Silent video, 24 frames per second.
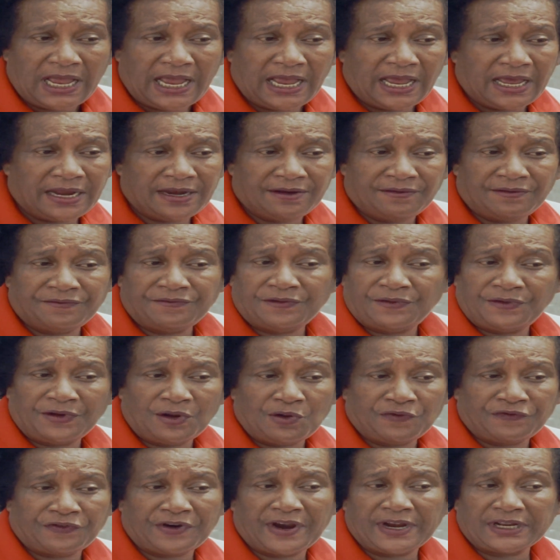And
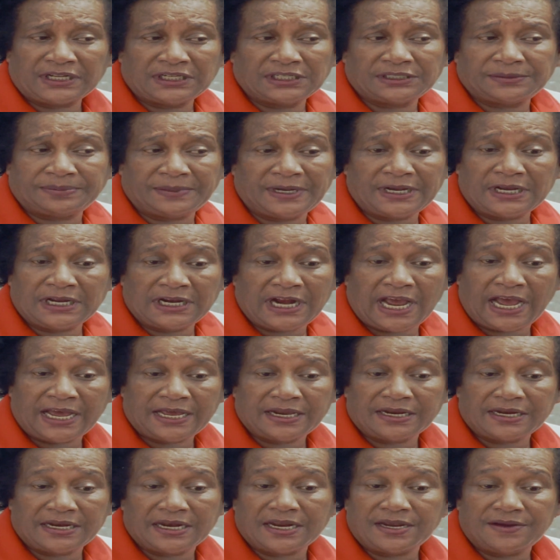frankly speaking,
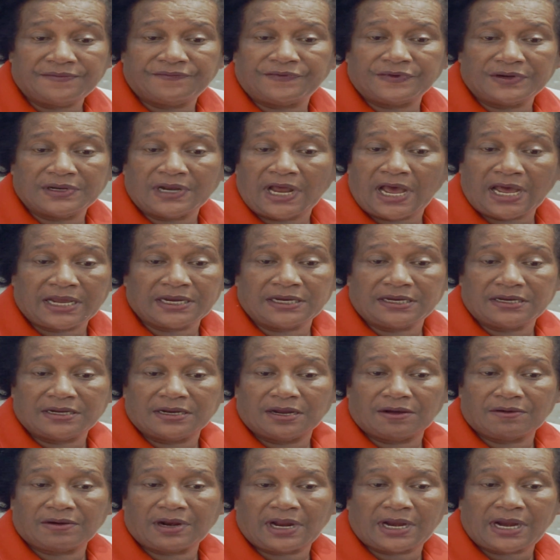I didn't
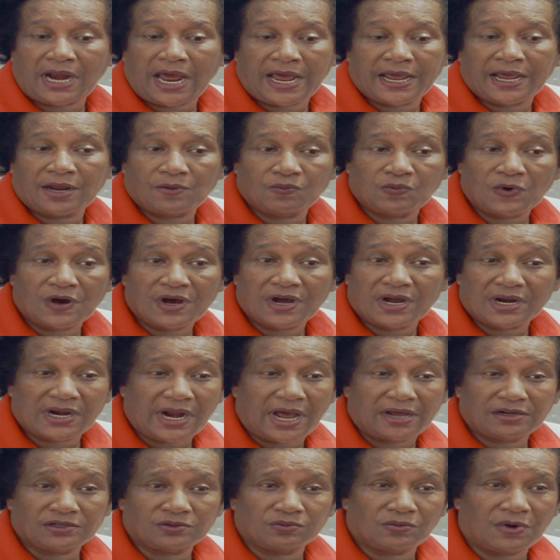know that I had won.
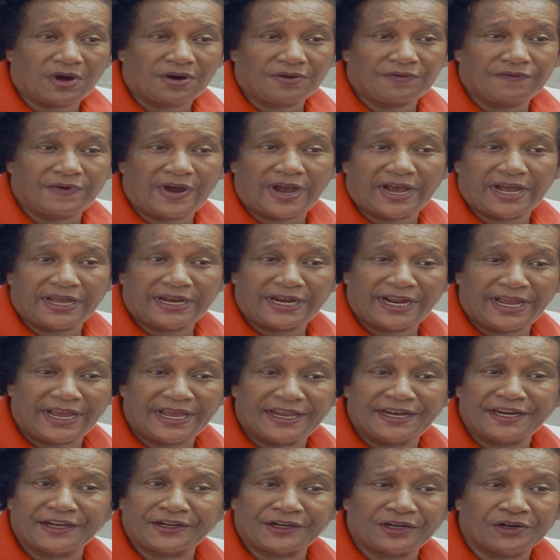I was walking around
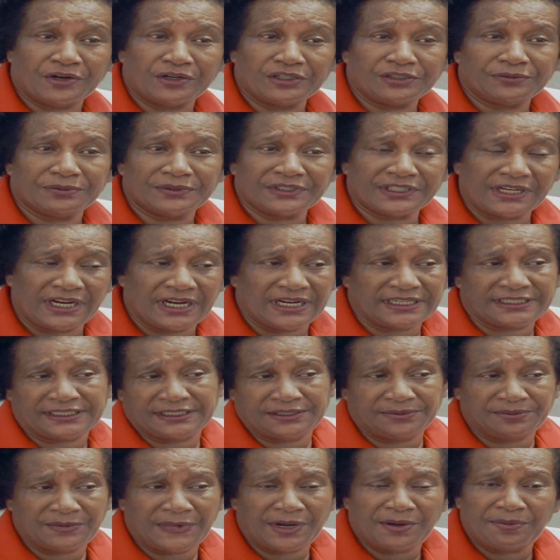there, and the coach was
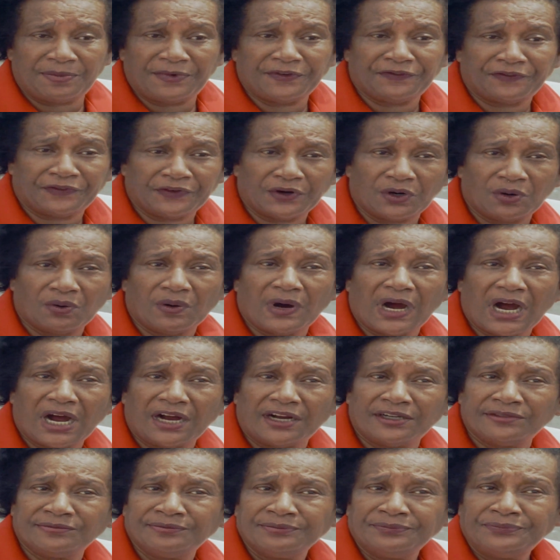cussing me
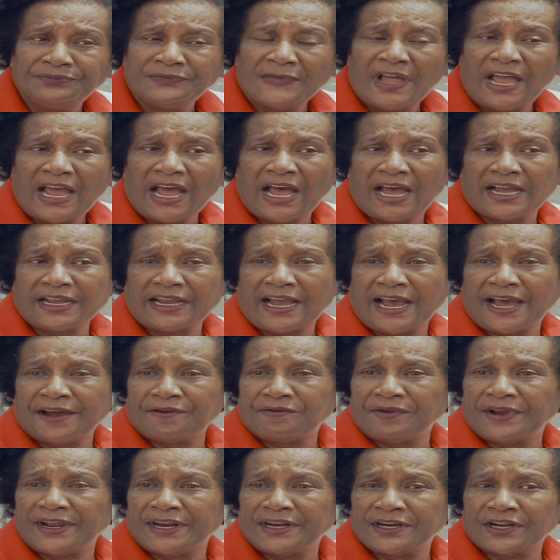before I
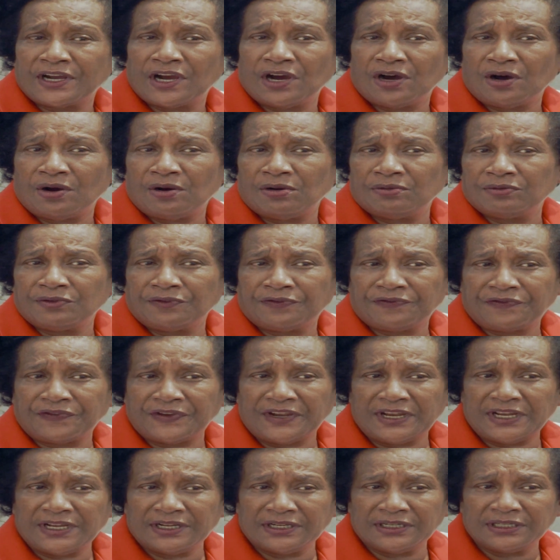got ready to go on the
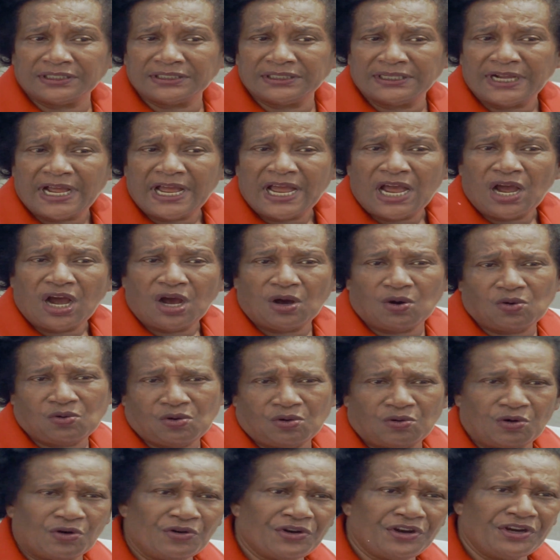field. Oh,
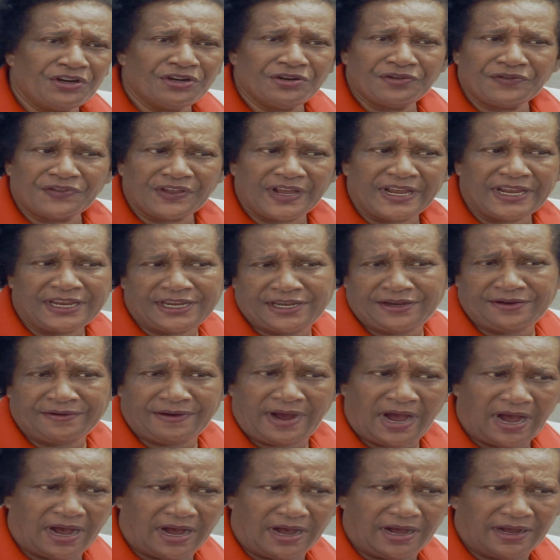who do you think you
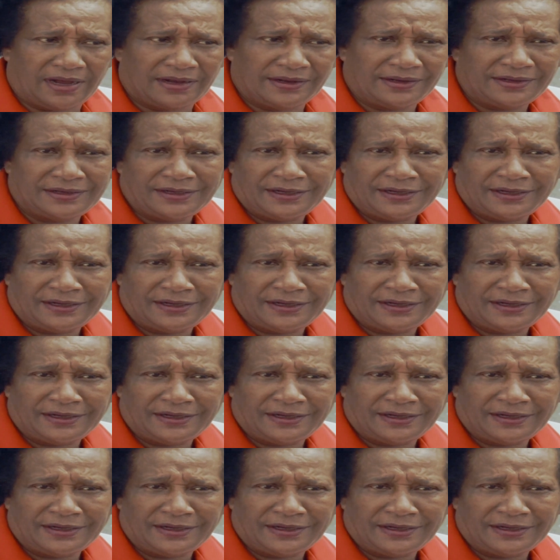are?